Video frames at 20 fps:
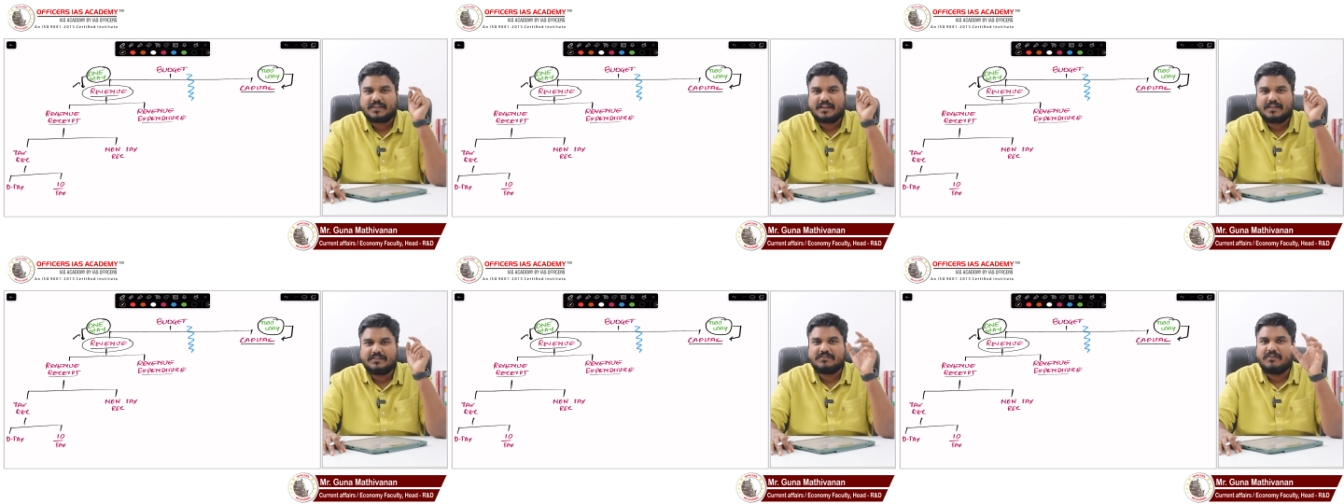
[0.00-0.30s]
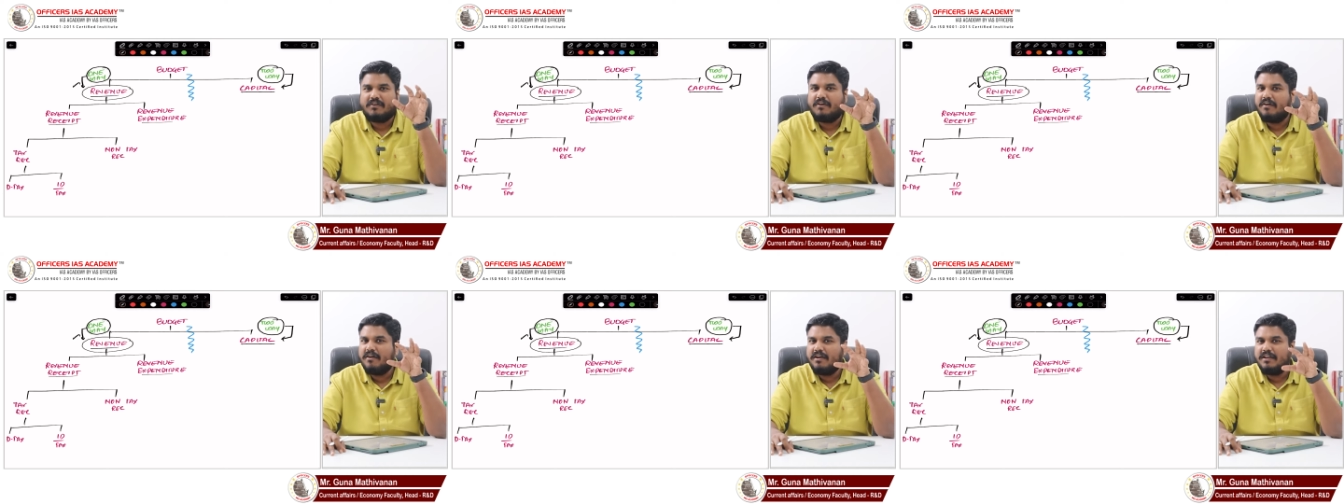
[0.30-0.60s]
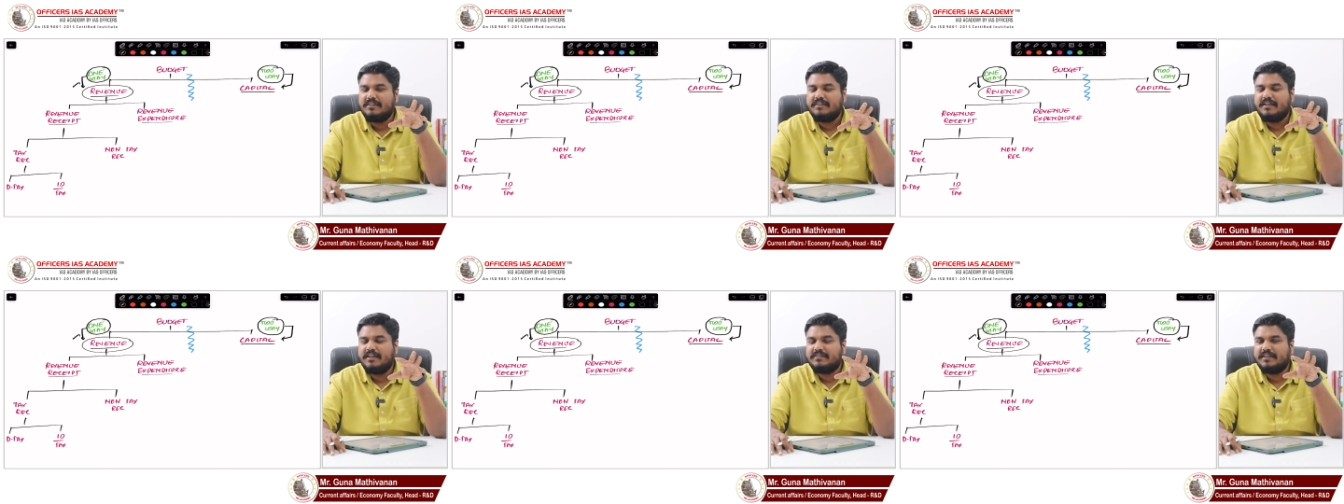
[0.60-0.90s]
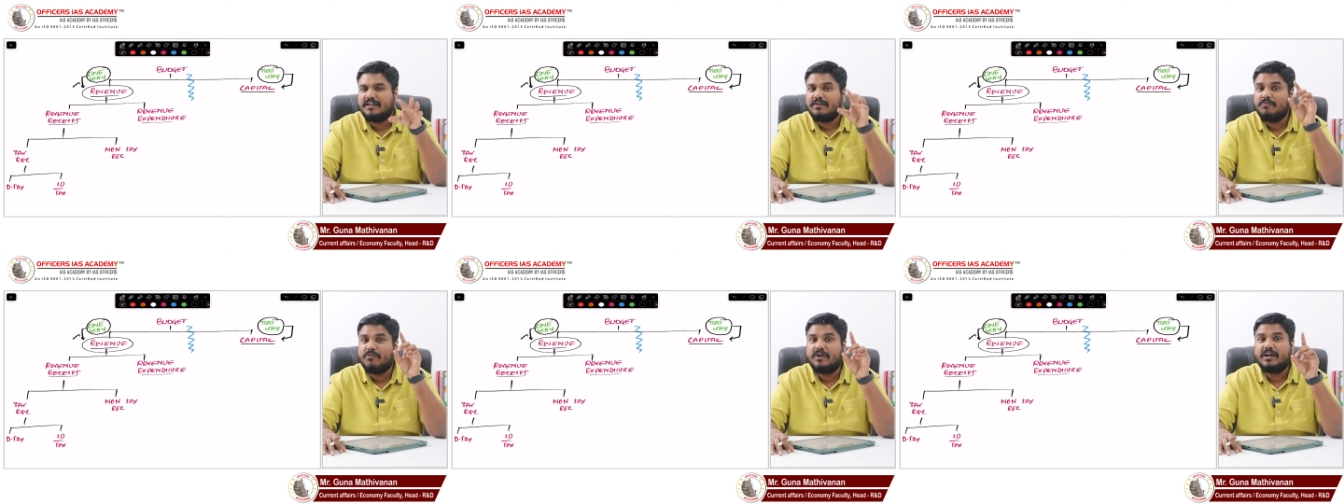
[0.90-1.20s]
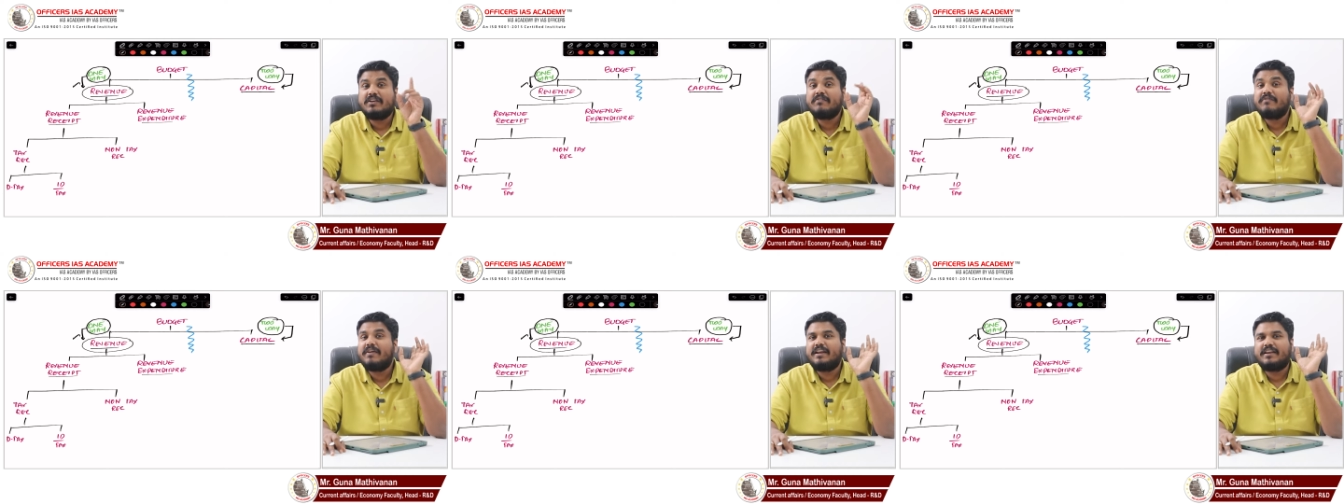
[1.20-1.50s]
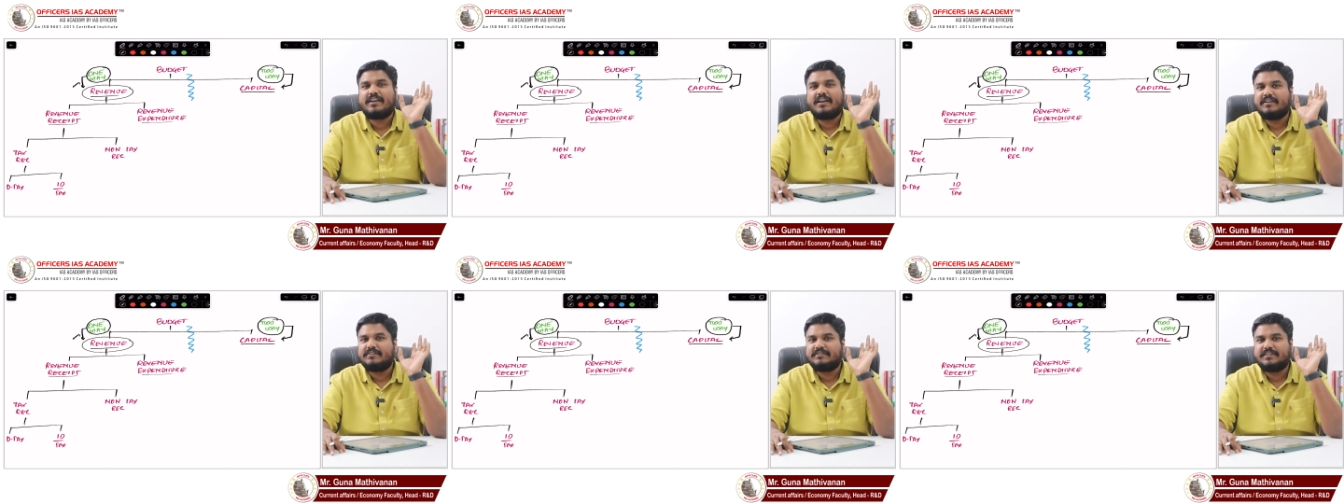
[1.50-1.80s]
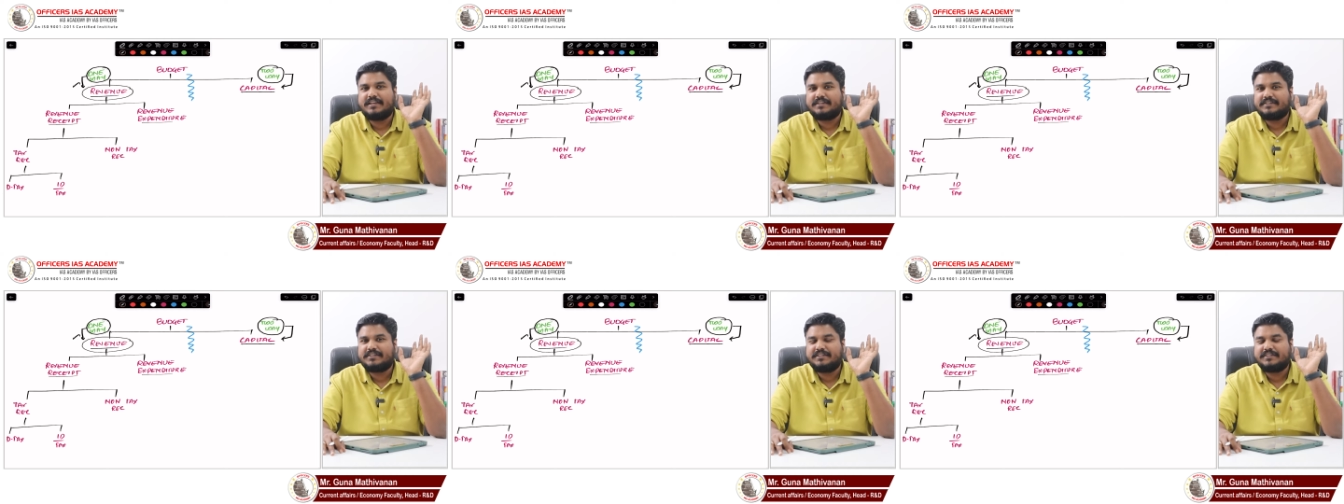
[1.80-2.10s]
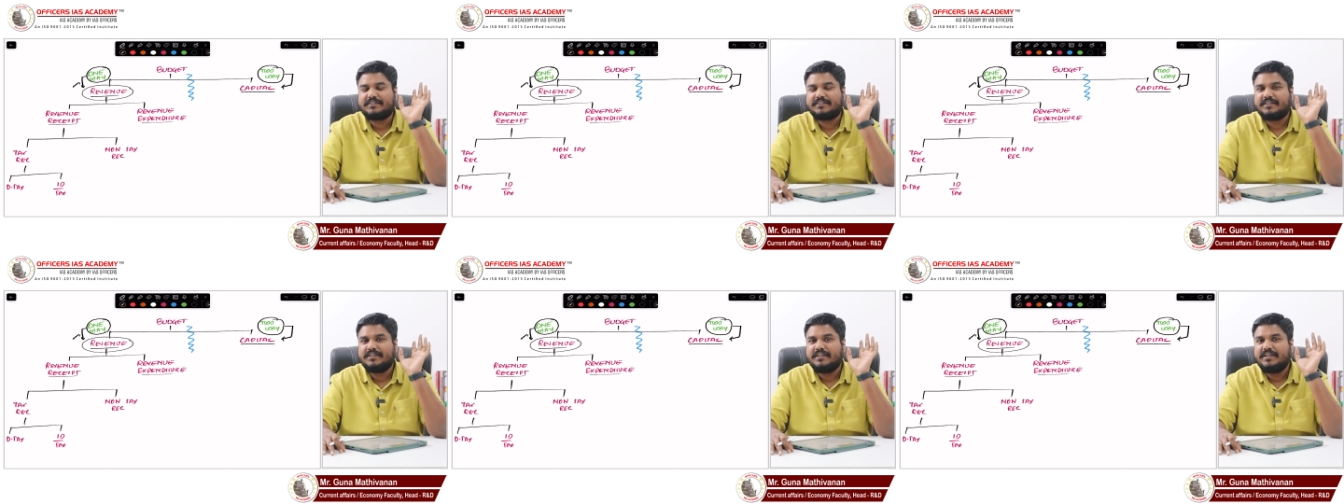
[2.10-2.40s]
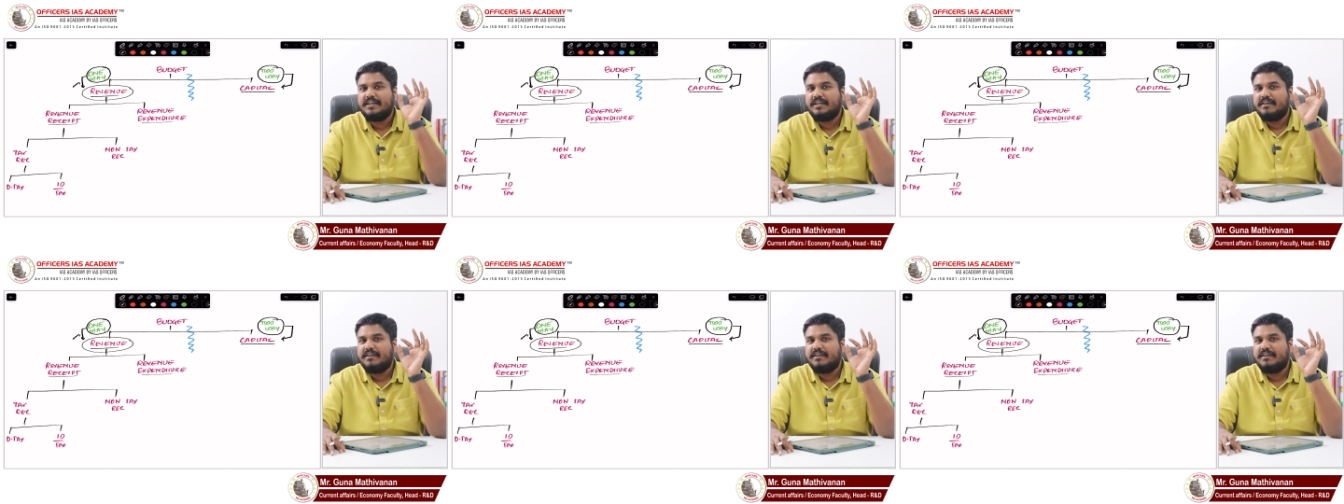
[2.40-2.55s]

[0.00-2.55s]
So all these are one-way transactions.